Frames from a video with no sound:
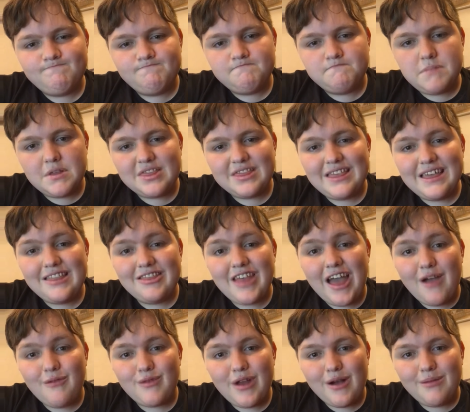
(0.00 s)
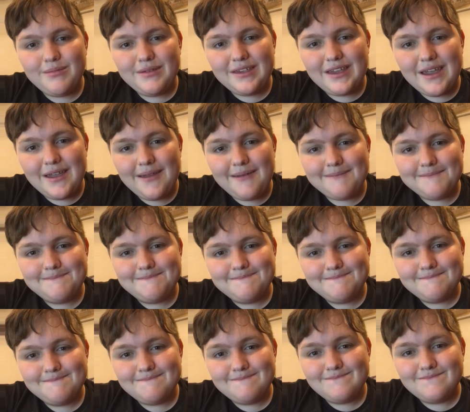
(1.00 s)
But then that route became
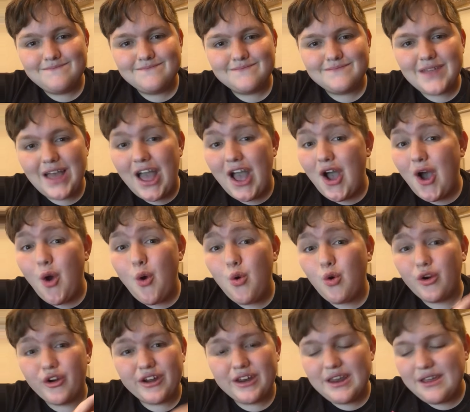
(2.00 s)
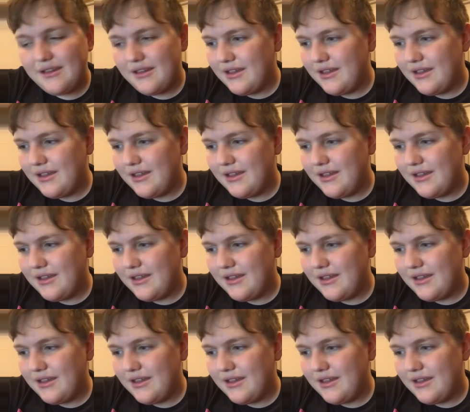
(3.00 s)
horrid.